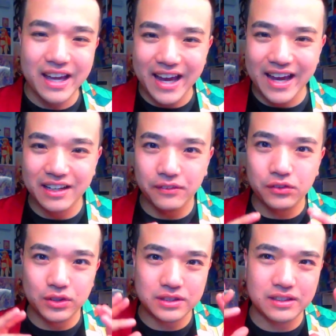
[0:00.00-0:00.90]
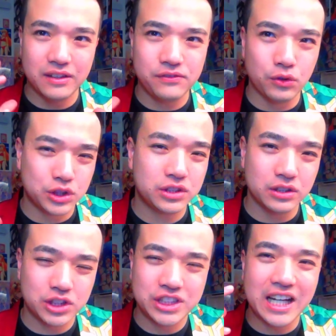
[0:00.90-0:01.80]
and of course the for
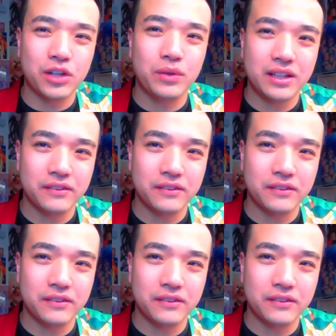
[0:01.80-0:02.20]
the shadowing